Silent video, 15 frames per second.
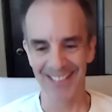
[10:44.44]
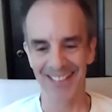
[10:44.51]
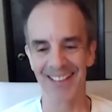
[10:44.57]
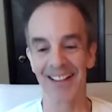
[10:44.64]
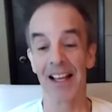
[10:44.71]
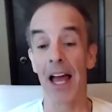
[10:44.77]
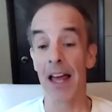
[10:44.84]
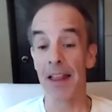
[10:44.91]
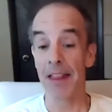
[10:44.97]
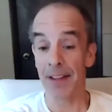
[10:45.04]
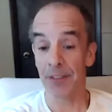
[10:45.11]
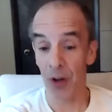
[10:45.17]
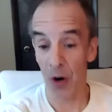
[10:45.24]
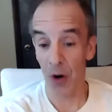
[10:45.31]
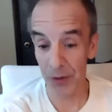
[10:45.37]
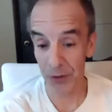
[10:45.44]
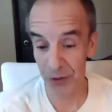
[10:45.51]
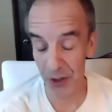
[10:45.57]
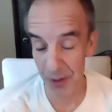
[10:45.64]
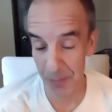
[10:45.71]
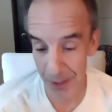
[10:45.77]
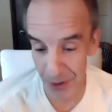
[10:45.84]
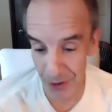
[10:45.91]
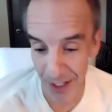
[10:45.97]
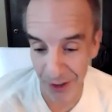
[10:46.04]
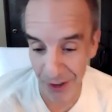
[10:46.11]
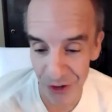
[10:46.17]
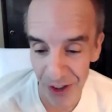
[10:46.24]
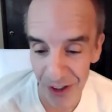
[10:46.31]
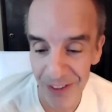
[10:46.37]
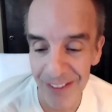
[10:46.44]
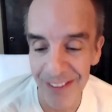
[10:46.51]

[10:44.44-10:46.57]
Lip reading: and that's always going to be your next show?